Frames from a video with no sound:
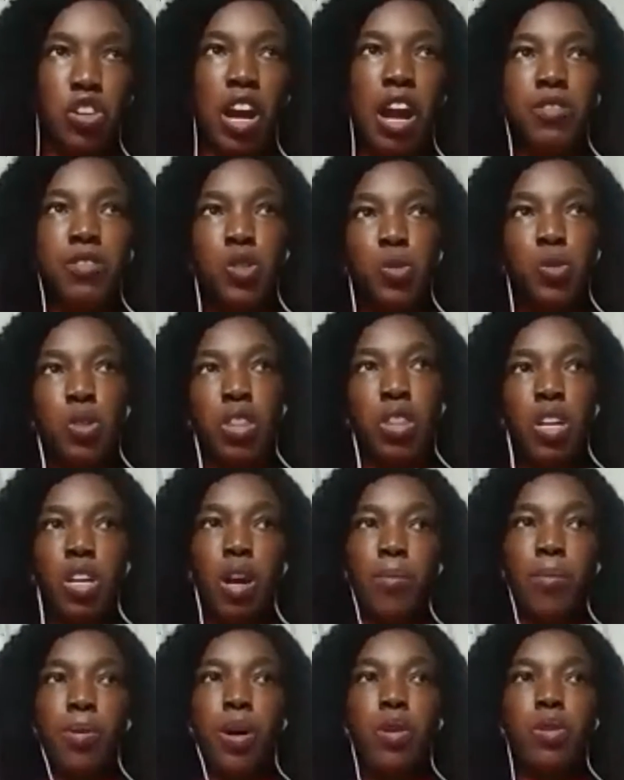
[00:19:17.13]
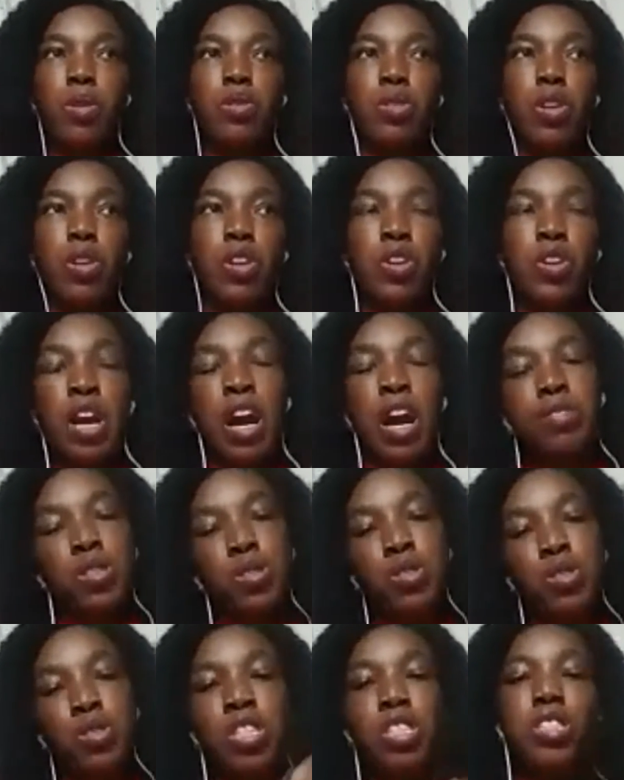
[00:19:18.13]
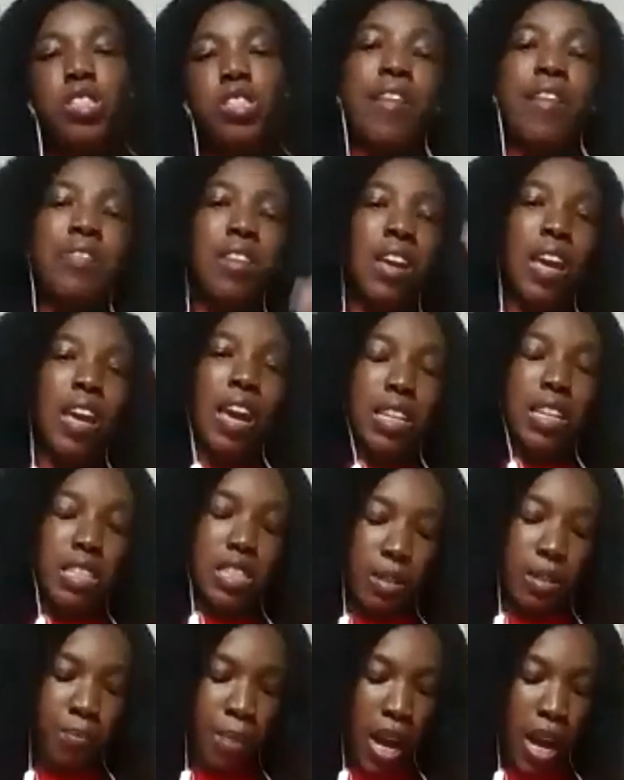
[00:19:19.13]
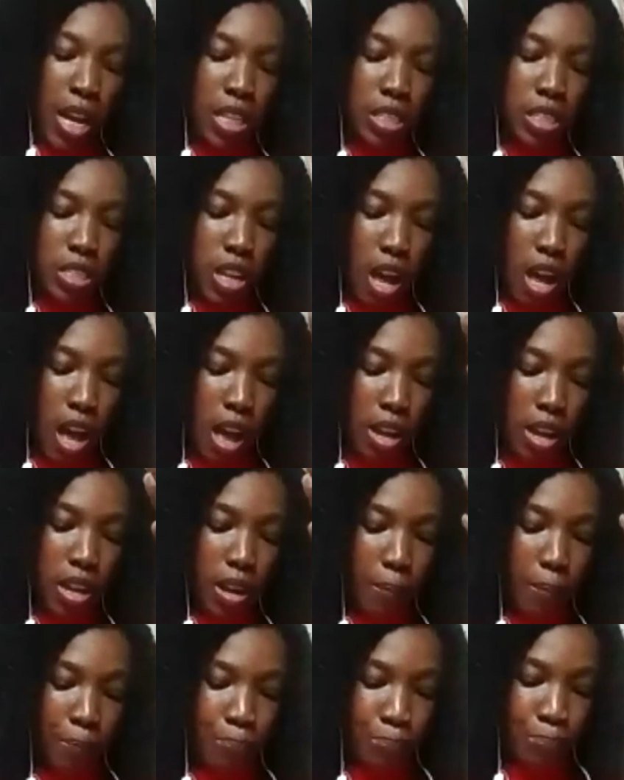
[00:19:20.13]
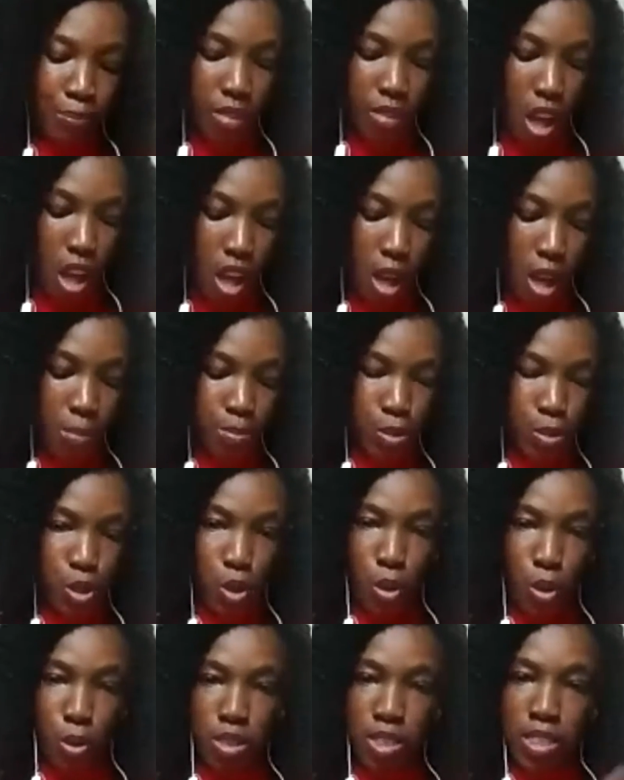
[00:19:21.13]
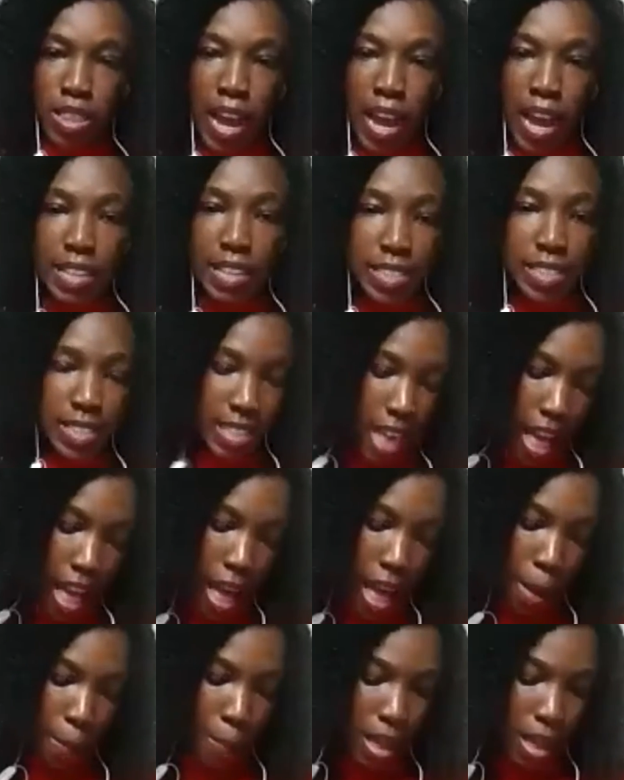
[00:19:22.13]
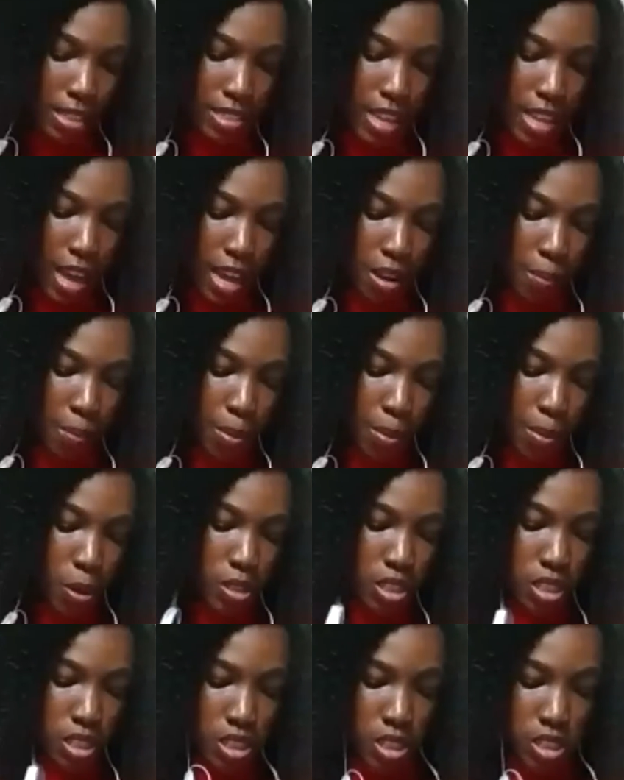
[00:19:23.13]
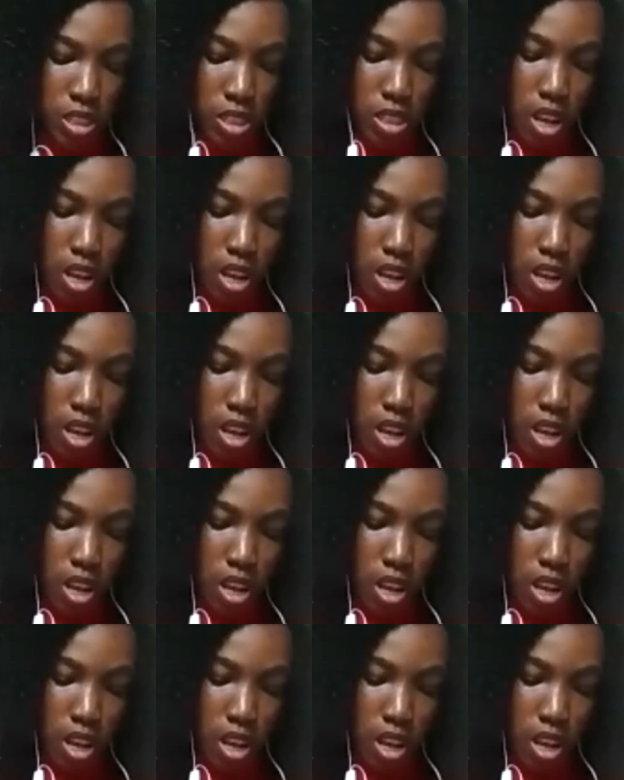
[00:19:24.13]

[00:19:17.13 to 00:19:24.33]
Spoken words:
You have to think about, you need to have the end in mind. And so that's that about it.